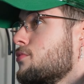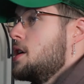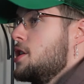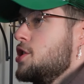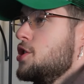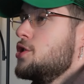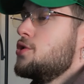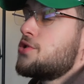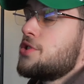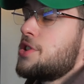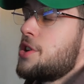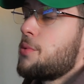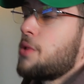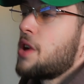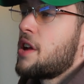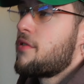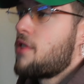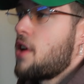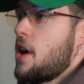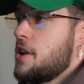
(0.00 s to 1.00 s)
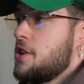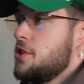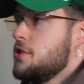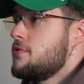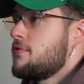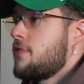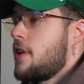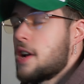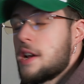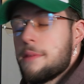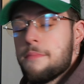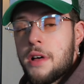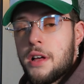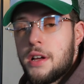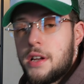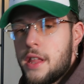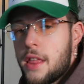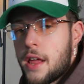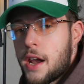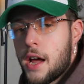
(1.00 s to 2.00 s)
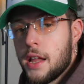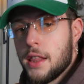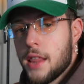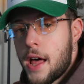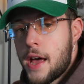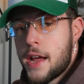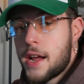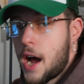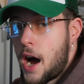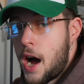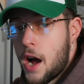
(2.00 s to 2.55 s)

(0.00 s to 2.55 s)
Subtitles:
Usually whenever I do find a melody that I like,